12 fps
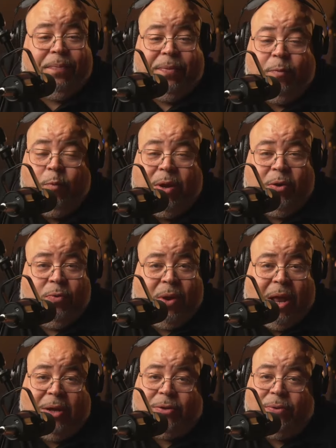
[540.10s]
we do
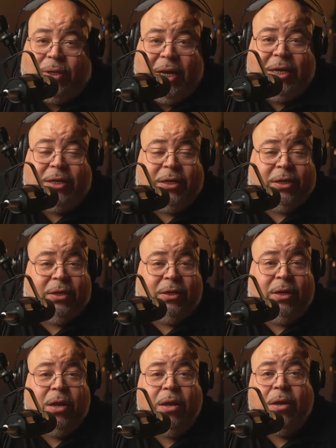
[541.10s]

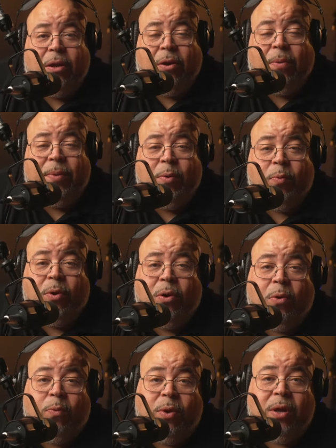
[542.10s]
consultations, you know I mean, one
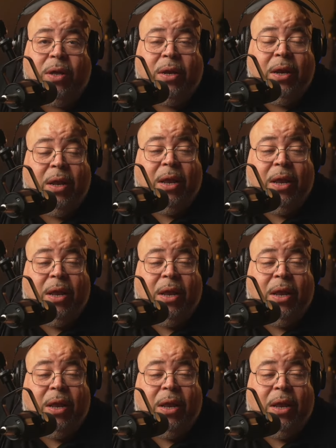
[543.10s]
on one.